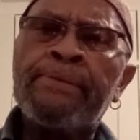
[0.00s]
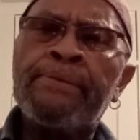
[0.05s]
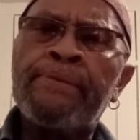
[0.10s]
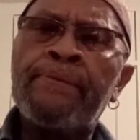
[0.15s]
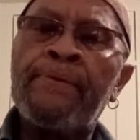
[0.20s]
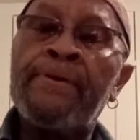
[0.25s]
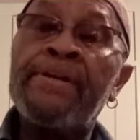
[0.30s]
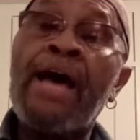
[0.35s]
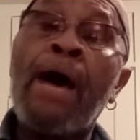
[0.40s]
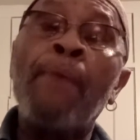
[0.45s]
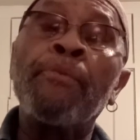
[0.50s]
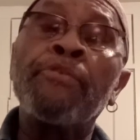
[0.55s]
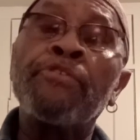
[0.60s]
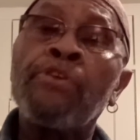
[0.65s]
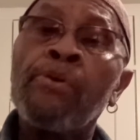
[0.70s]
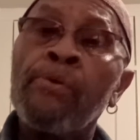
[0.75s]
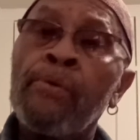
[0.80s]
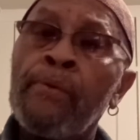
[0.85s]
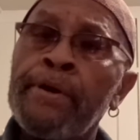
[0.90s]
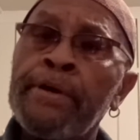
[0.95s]
when I was
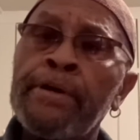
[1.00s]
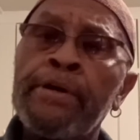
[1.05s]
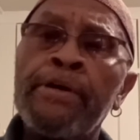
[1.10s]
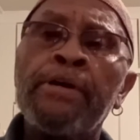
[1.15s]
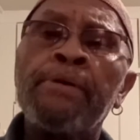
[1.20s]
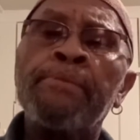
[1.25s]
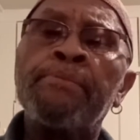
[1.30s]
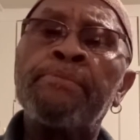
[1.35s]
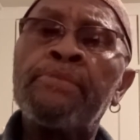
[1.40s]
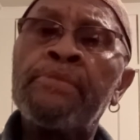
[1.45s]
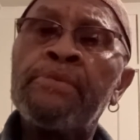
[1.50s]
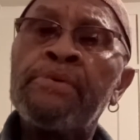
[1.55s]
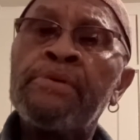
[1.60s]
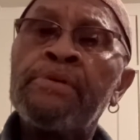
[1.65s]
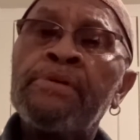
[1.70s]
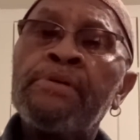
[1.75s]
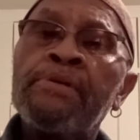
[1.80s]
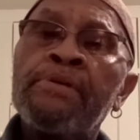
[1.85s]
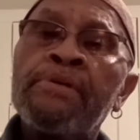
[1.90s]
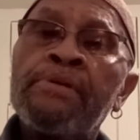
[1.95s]
growing up,
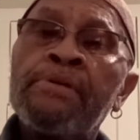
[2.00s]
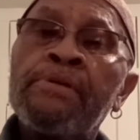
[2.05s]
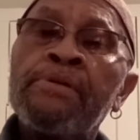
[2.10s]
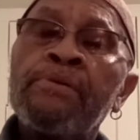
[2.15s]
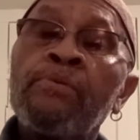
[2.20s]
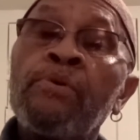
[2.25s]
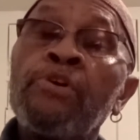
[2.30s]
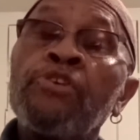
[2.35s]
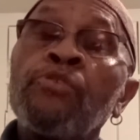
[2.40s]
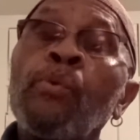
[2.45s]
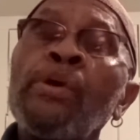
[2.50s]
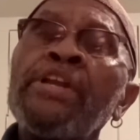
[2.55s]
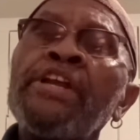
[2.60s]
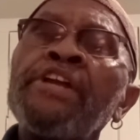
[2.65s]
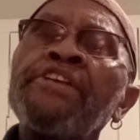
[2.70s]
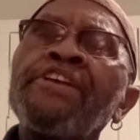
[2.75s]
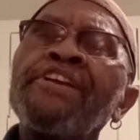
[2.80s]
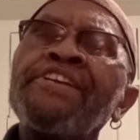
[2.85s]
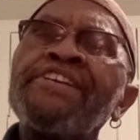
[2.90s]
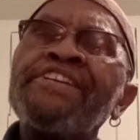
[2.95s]
was
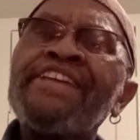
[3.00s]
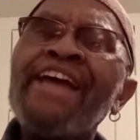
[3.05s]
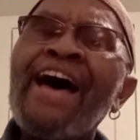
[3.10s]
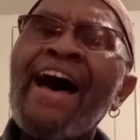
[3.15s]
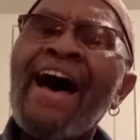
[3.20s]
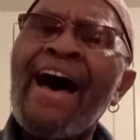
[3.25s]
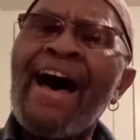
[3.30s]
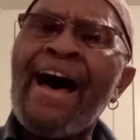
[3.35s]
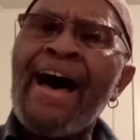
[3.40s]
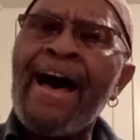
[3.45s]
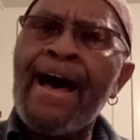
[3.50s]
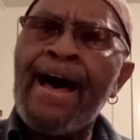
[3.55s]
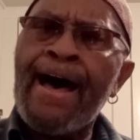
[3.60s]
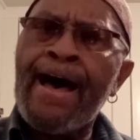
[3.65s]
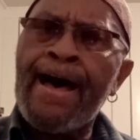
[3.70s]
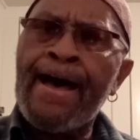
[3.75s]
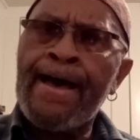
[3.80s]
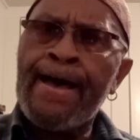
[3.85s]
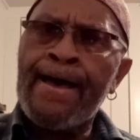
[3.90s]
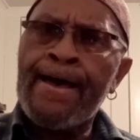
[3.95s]
willing to
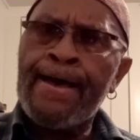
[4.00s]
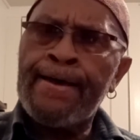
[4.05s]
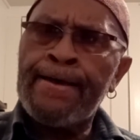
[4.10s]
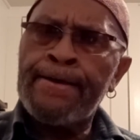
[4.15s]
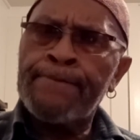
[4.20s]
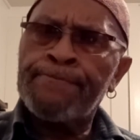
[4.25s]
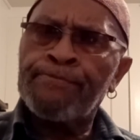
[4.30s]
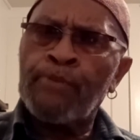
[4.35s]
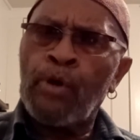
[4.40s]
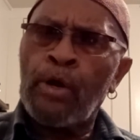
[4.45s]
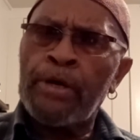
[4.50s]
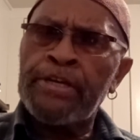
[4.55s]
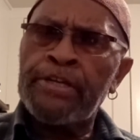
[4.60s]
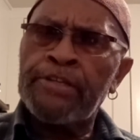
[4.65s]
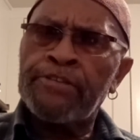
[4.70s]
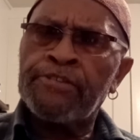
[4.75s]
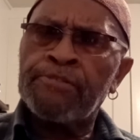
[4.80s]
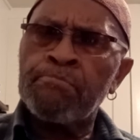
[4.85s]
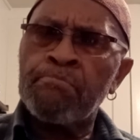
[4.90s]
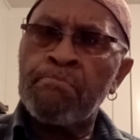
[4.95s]
die for
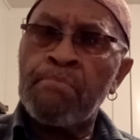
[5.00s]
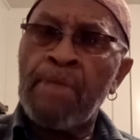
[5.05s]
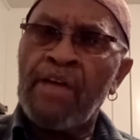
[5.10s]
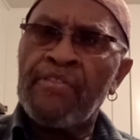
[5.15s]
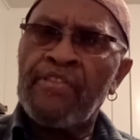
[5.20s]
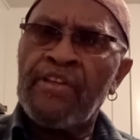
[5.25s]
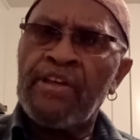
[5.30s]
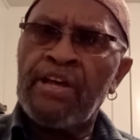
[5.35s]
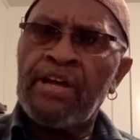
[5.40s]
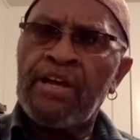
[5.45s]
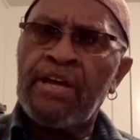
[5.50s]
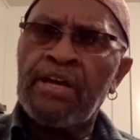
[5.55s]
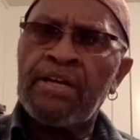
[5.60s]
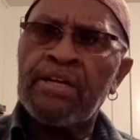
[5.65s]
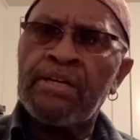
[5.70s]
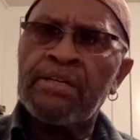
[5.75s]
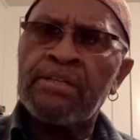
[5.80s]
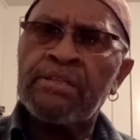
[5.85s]
his mother.